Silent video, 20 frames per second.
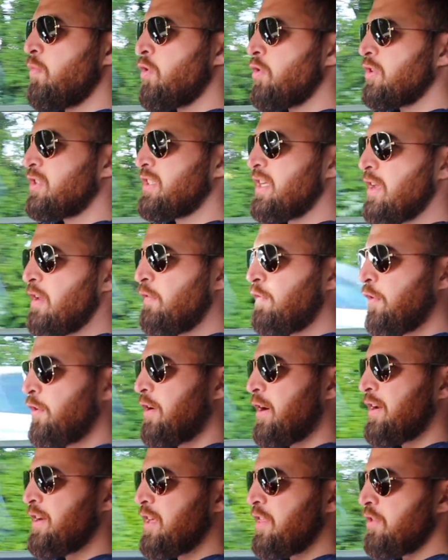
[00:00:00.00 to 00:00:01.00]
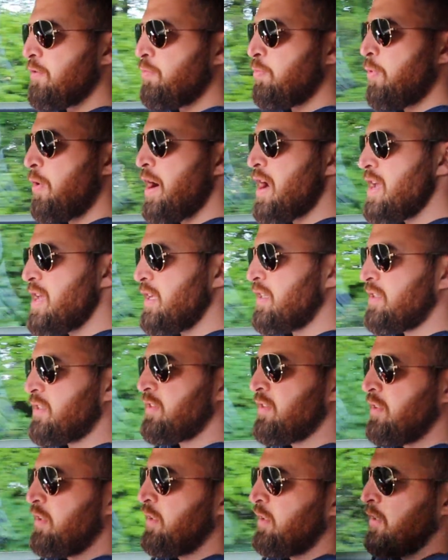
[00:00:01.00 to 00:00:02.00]
more safer. And in the
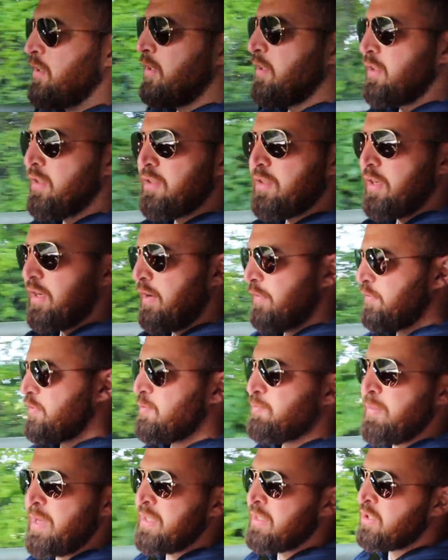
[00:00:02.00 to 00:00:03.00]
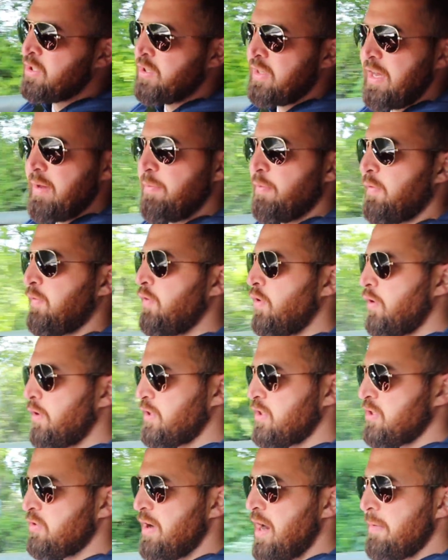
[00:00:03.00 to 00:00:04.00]
brakes, I've mentioned that
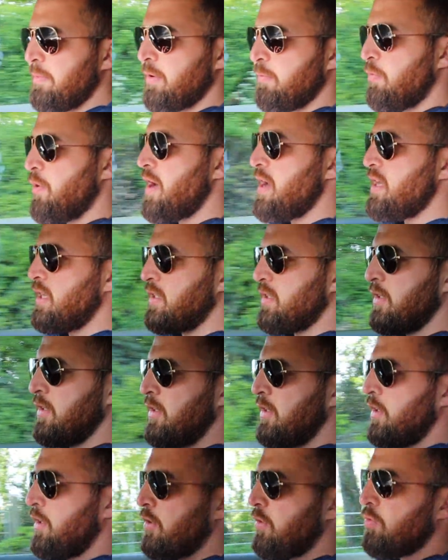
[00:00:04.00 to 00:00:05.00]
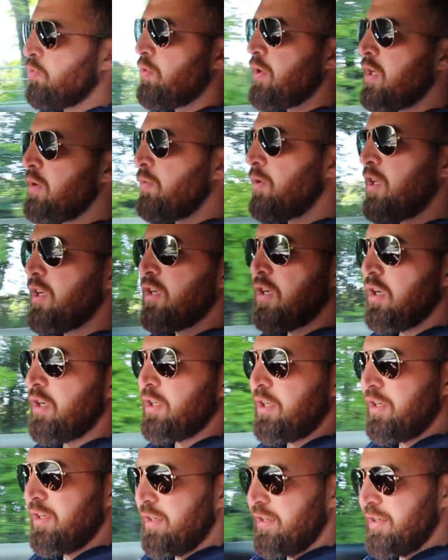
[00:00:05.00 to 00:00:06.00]
before, ceramic brakes are really, really
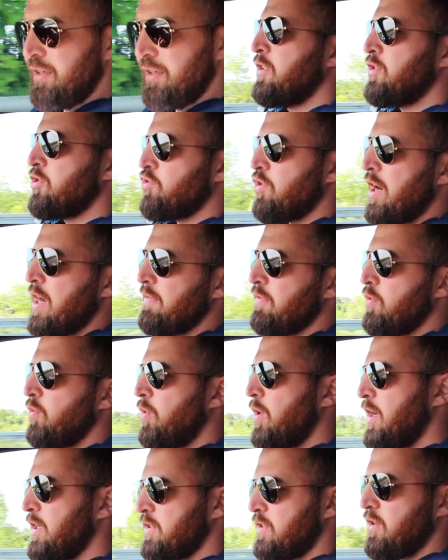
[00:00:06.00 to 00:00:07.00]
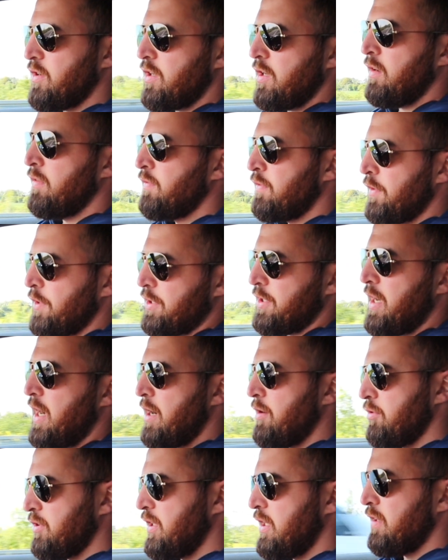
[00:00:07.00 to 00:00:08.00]
good. Driving wise on comfort,
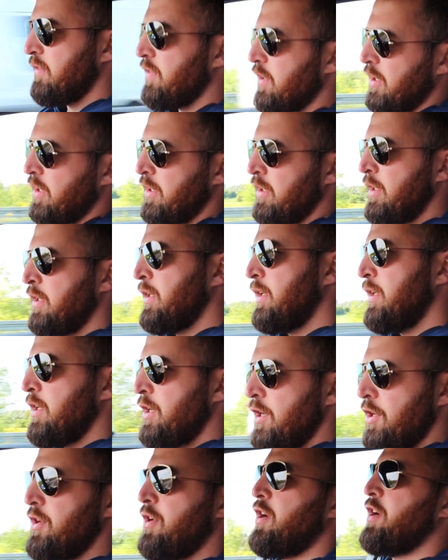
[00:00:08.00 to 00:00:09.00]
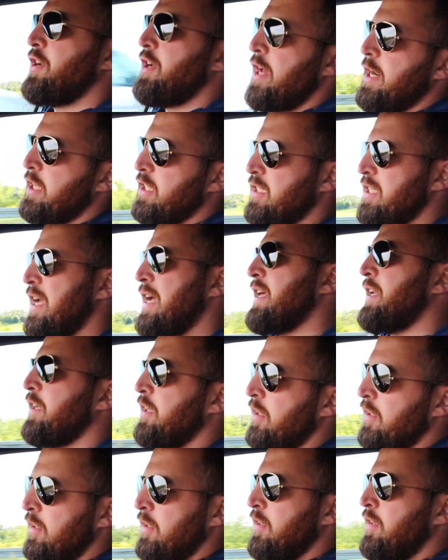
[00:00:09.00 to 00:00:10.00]
I would give it a 9 out of 10.
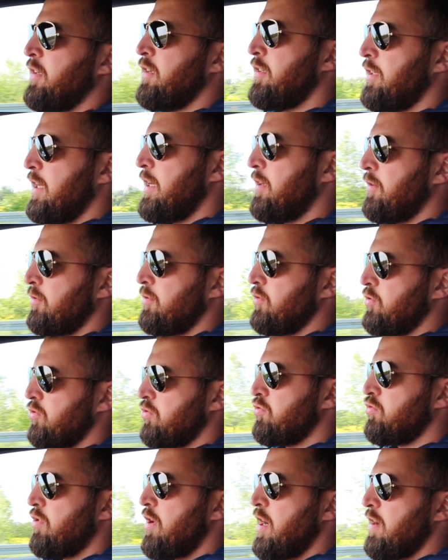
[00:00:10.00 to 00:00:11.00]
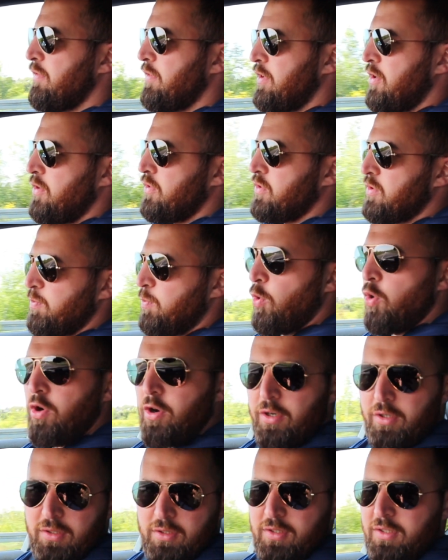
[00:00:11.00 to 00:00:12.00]
Now, driving on
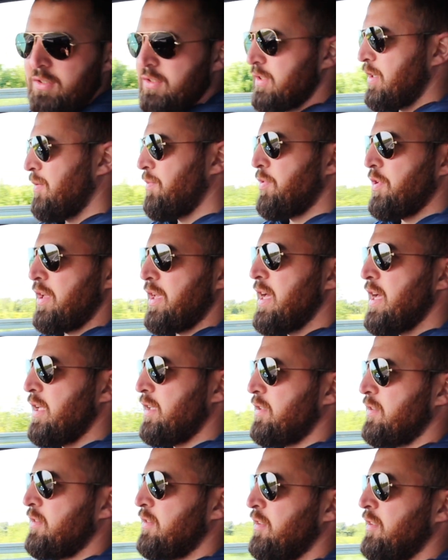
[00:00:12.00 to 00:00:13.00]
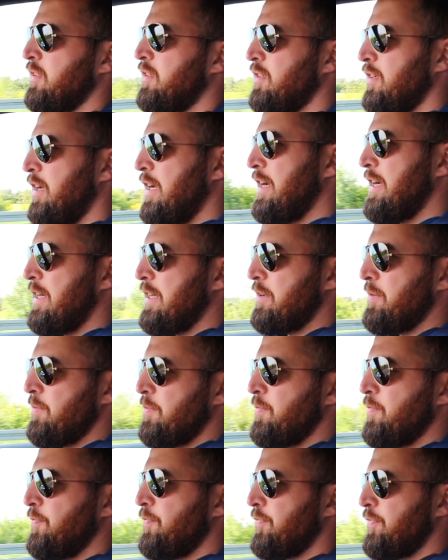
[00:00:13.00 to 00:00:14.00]
sport is something else.
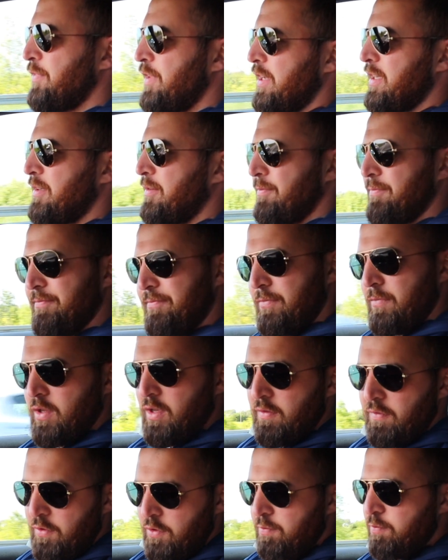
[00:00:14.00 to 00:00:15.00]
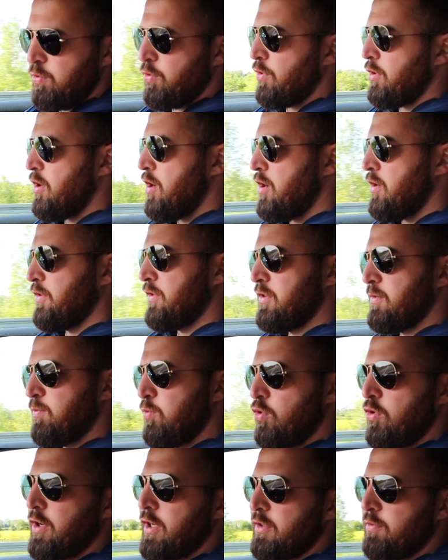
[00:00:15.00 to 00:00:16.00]
Like if you put on
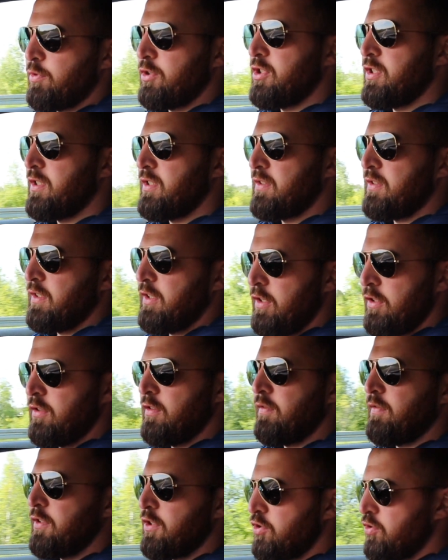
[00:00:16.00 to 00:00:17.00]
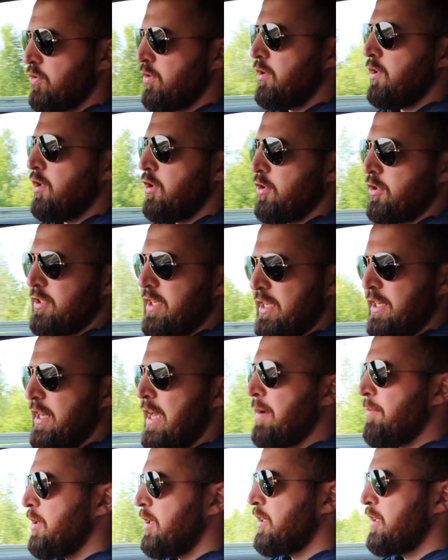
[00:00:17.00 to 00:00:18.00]
sport, which is individual or
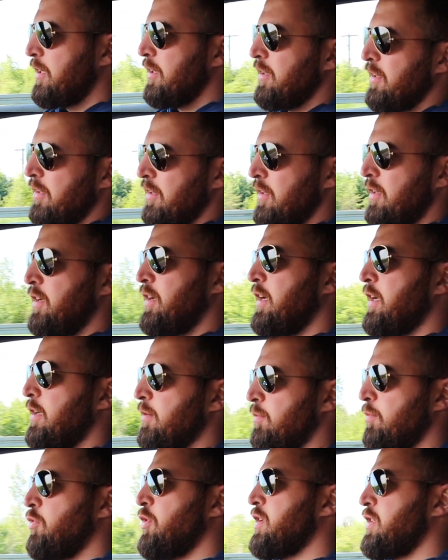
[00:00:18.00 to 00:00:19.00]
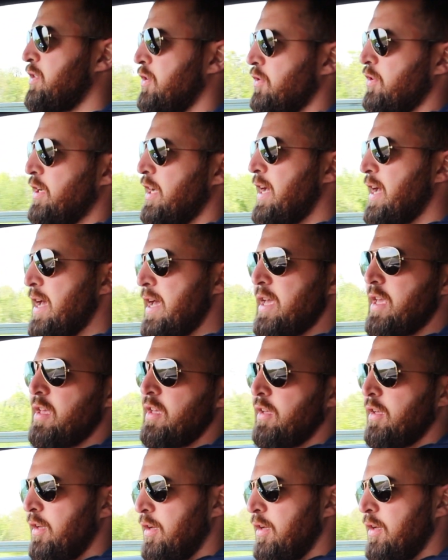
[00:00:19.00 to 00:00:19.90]
dynamic, and press OK,